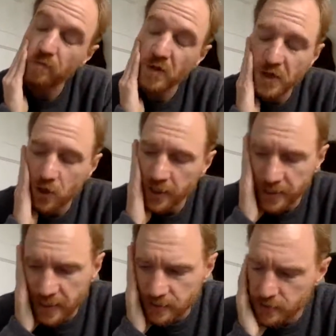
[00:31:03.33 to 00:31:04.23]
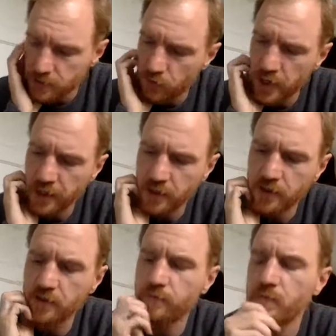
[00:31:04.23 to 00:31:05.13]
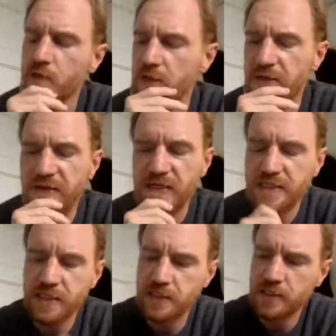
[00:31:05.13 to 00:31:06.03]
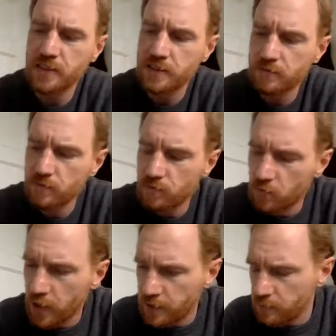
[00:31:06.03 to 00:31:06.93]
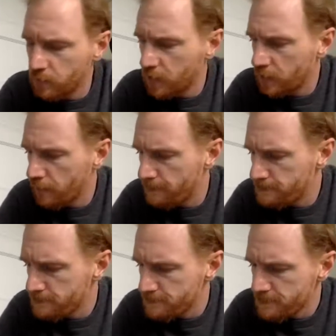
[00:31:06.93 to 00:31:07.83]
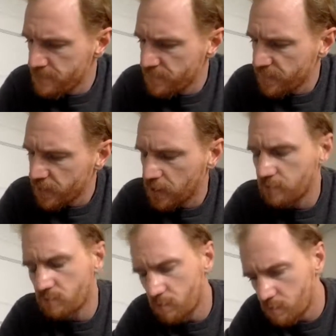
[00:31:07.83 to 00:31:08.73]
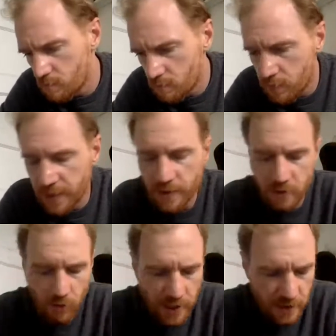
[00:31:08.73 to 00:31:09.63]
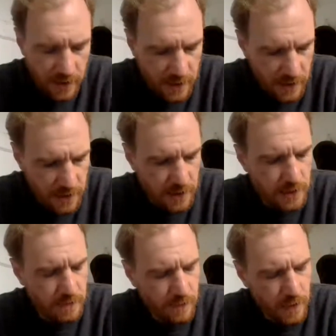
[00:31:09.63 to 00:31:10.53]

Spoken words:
Right? Arnanas is writing in the 60s, right? Um, Beginning writing in the 60s.